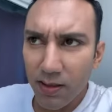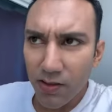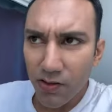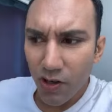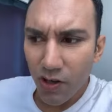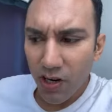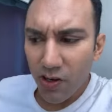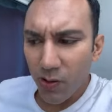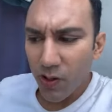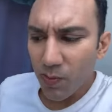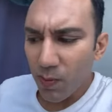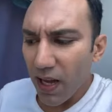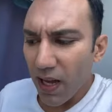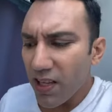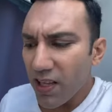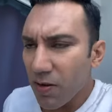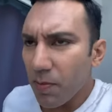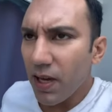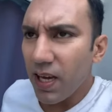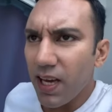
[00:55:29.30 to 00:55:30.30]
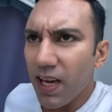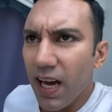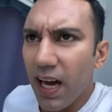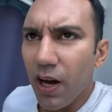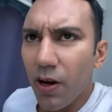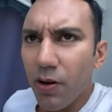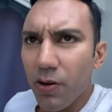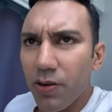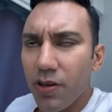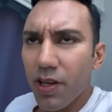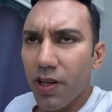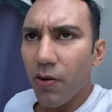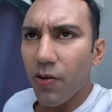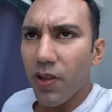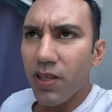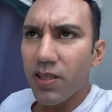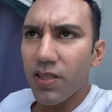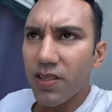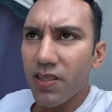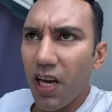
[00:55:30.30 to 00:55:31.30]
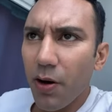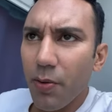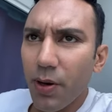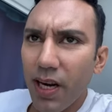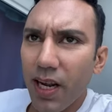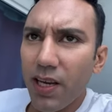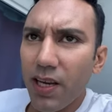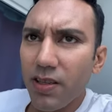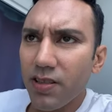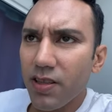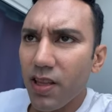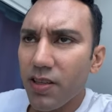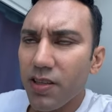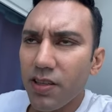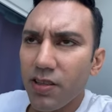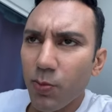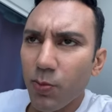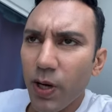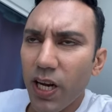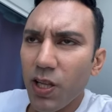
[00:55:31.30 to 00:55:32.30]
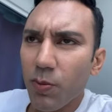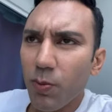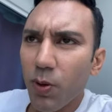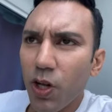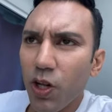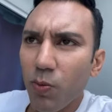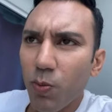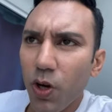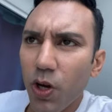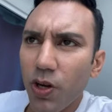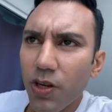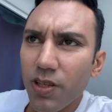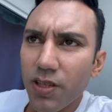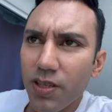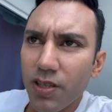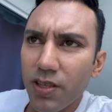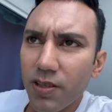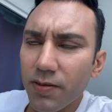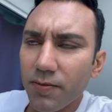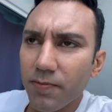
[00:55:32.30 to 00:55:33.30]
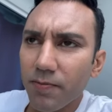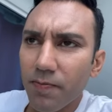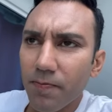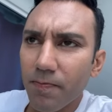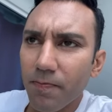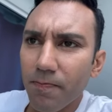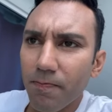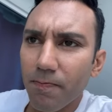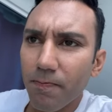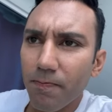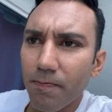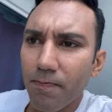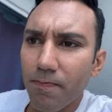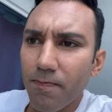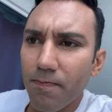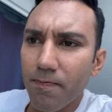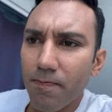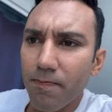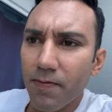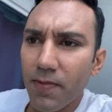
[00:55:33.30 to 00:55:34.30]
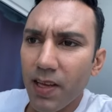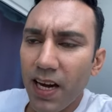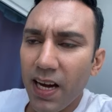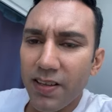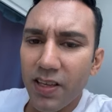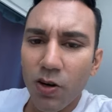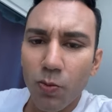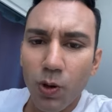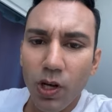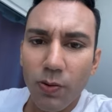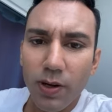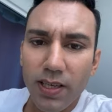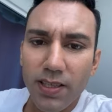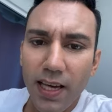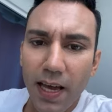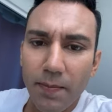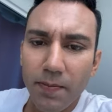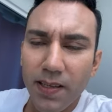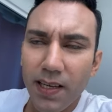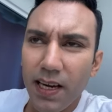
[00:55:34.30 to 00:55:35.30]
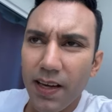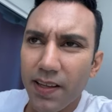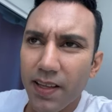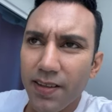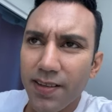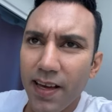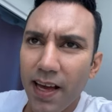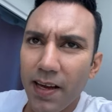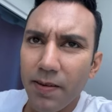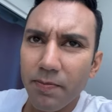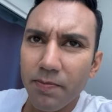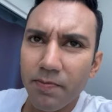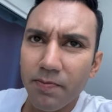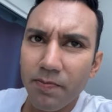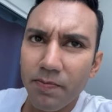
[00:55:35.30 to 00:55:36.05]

trying to explain to me how, you know, this is how it is, this is the way the world works. I didn't want to accept it at the time.